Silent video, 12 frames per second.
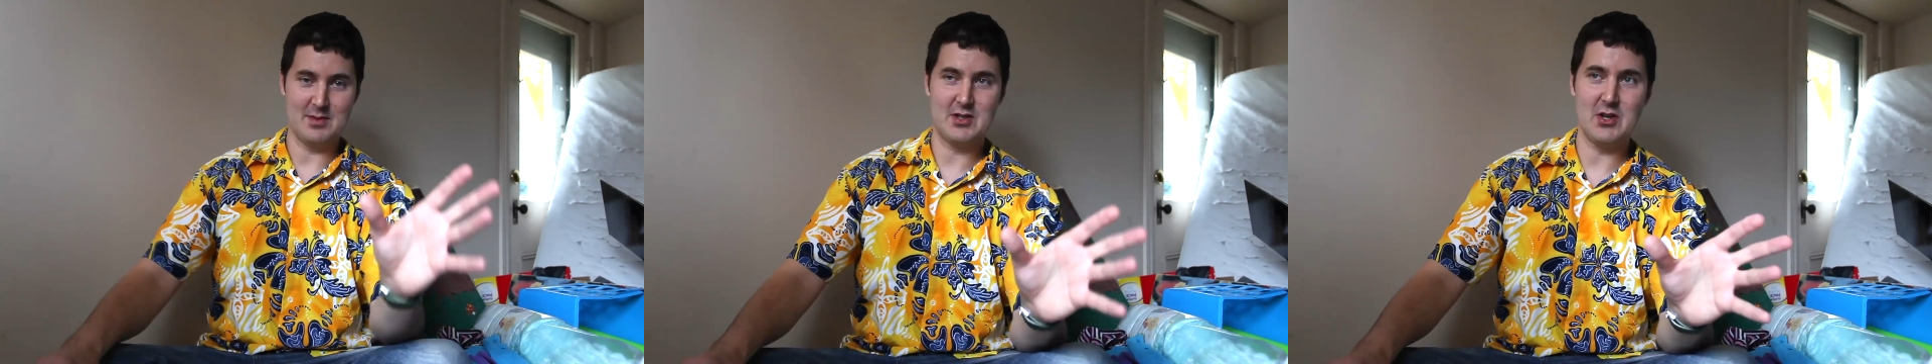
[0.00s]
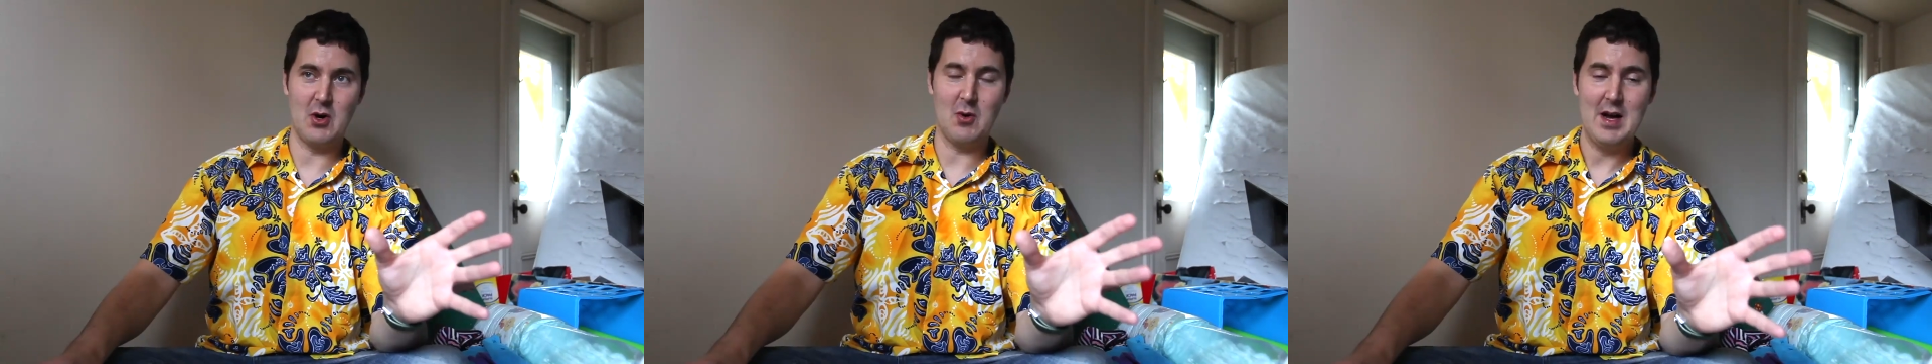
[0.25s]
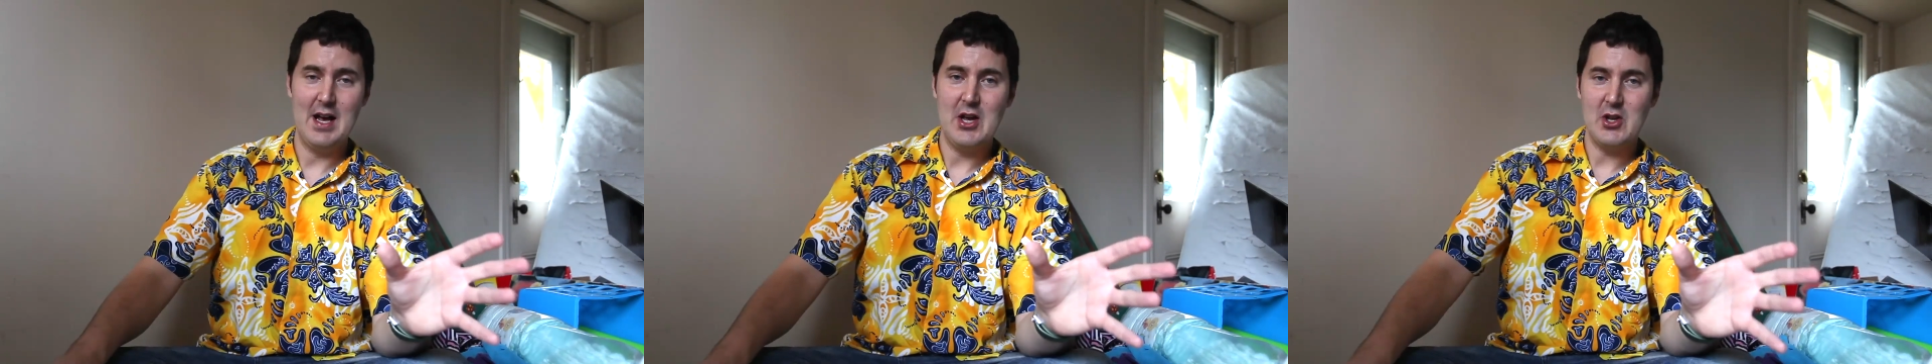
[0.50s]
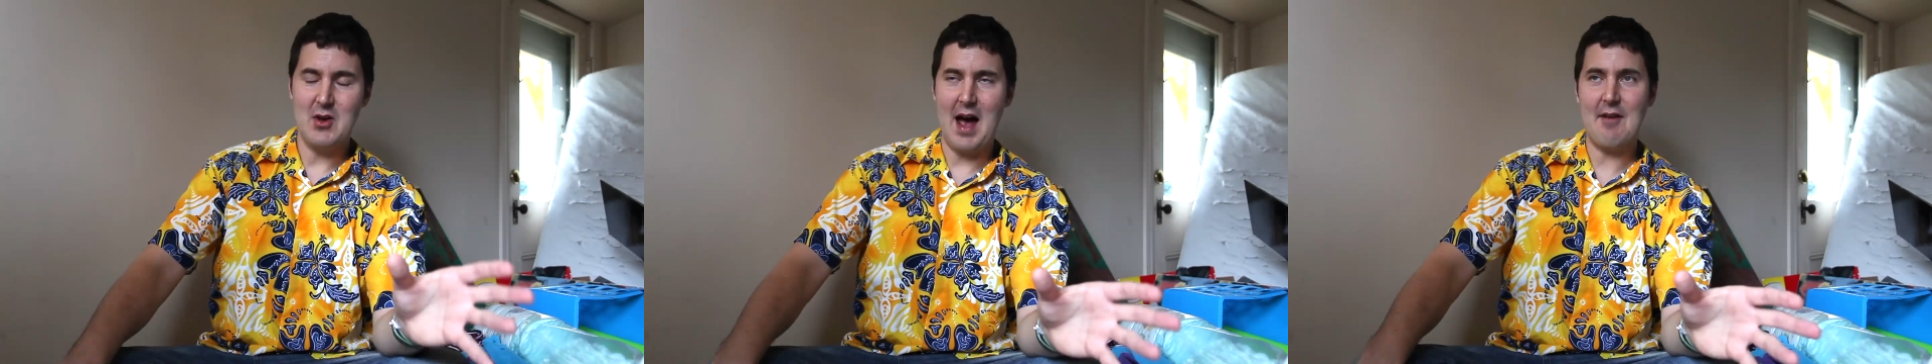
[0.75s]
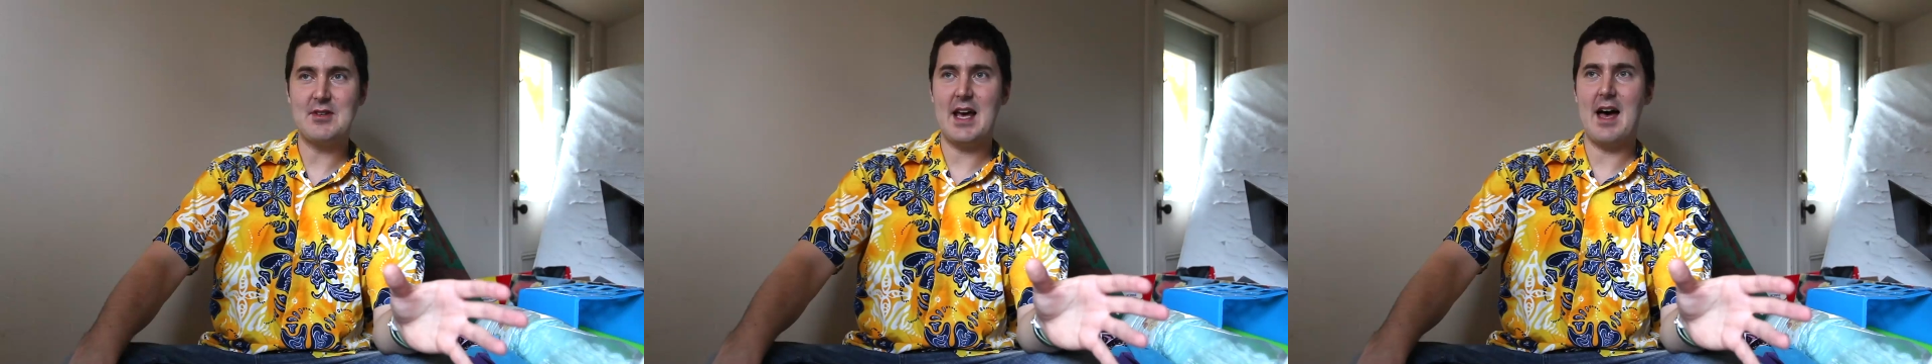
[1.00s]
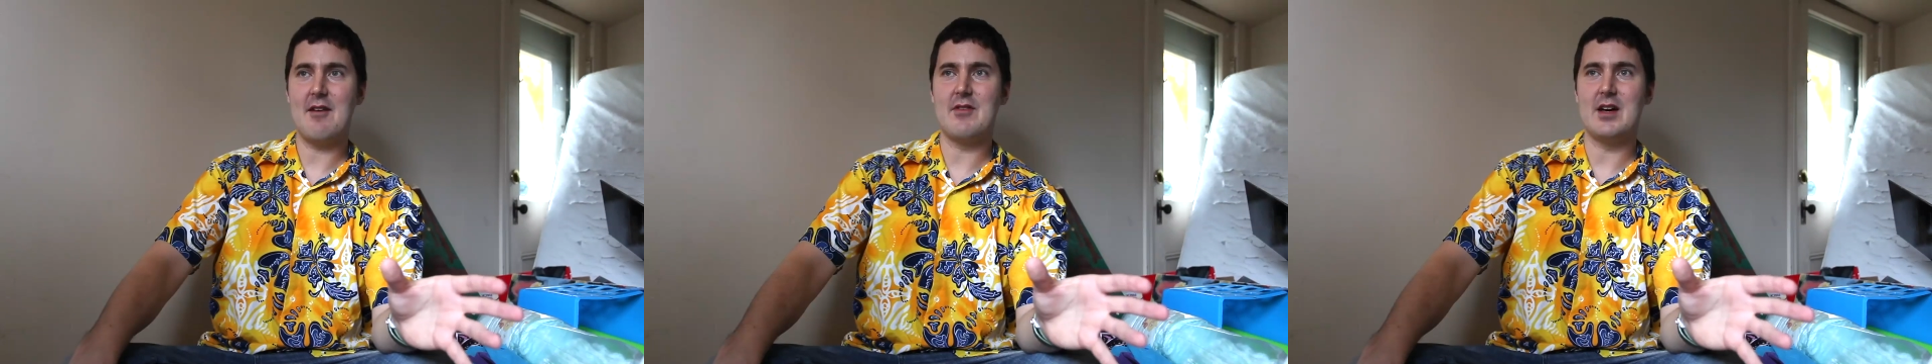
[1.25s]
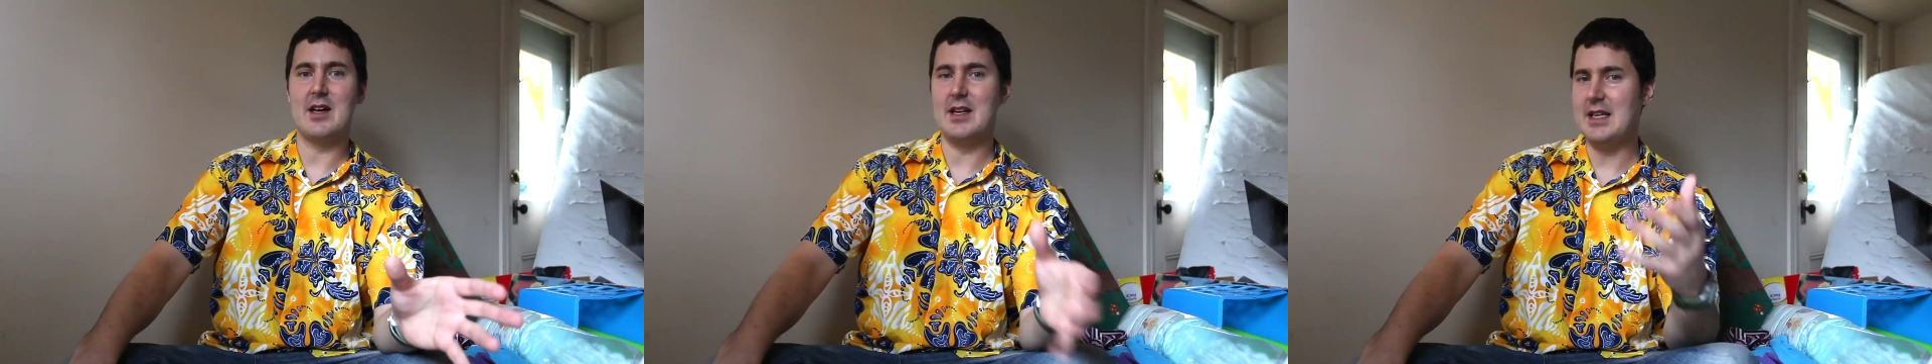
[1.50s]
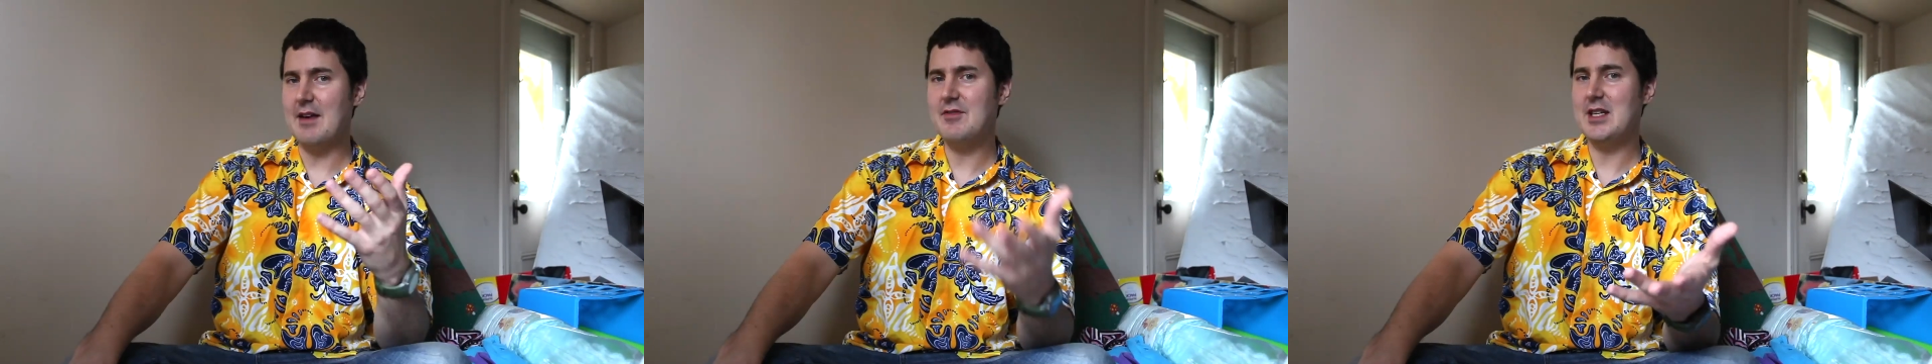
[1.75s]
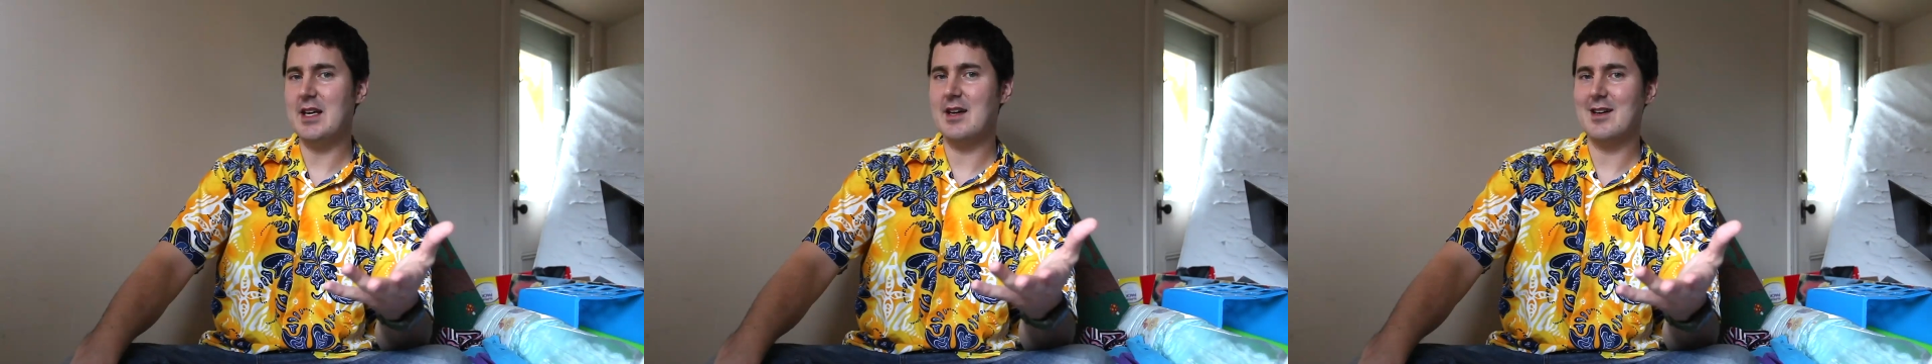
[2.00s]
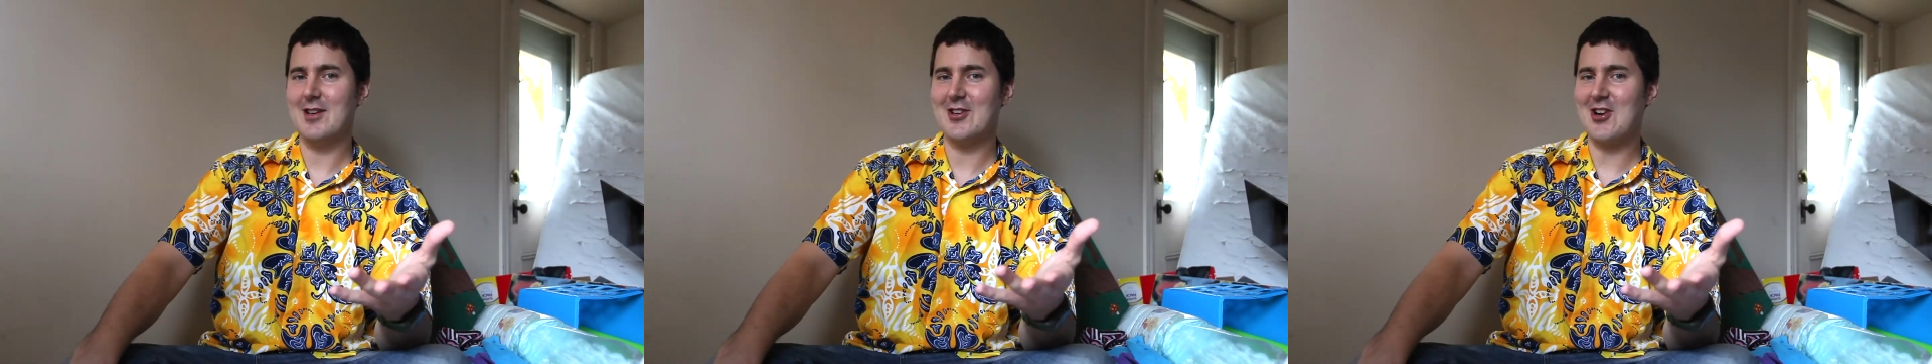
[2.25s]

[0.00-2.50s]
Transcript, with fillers: So you have to have a Nvidia